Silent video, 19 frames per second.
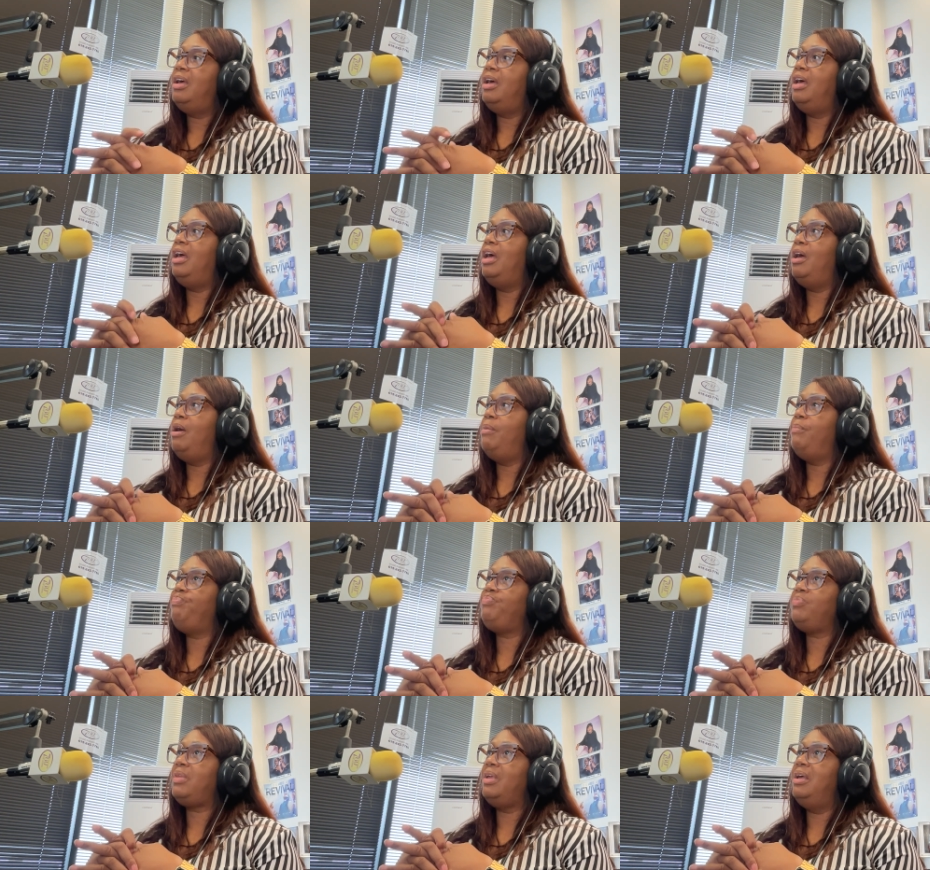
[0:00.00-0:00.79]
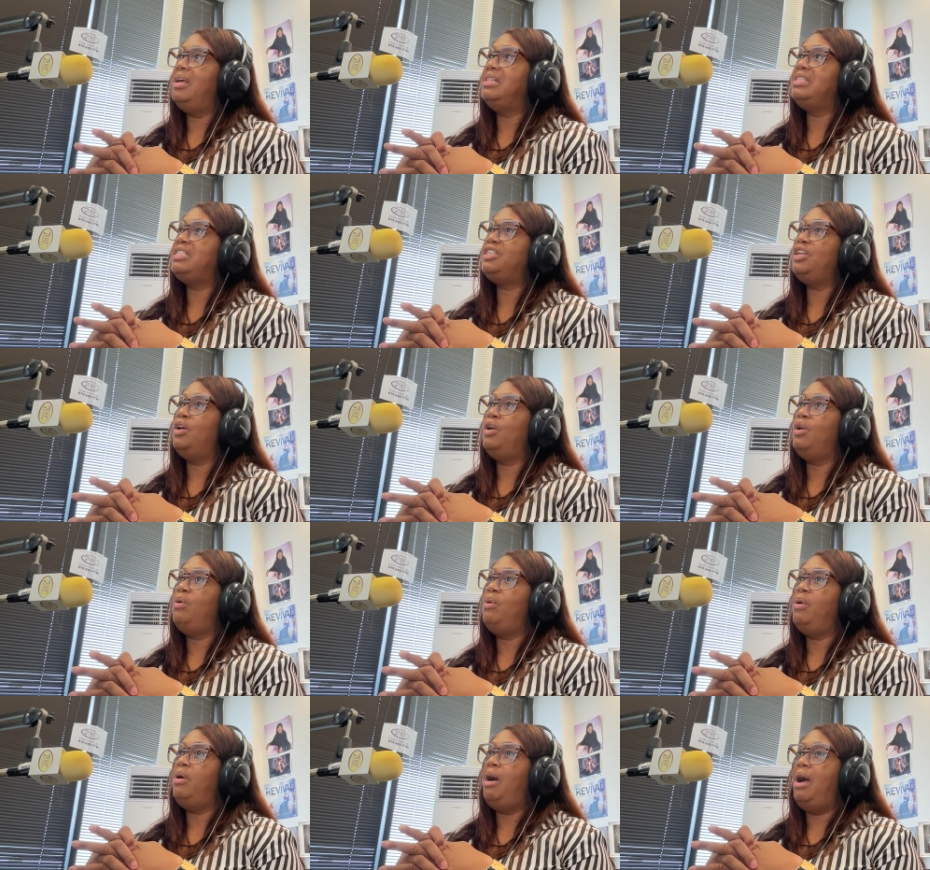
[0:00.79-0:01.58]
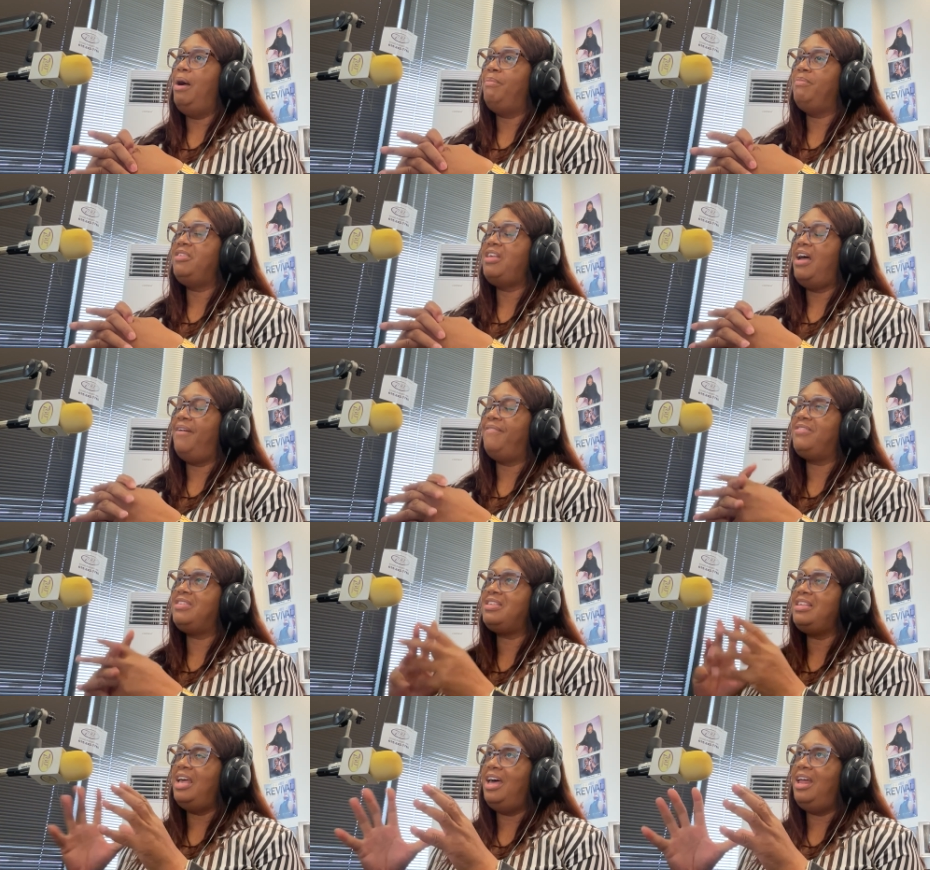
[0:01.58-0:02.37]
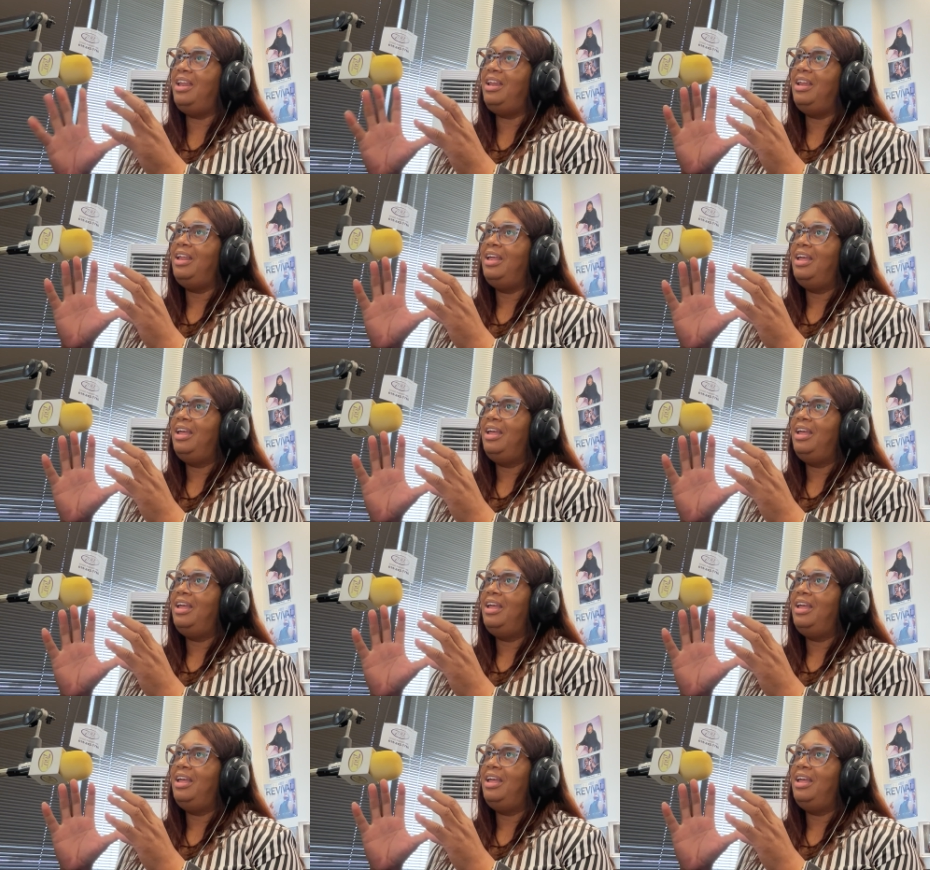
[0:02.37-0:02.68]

Um, and so um, I've set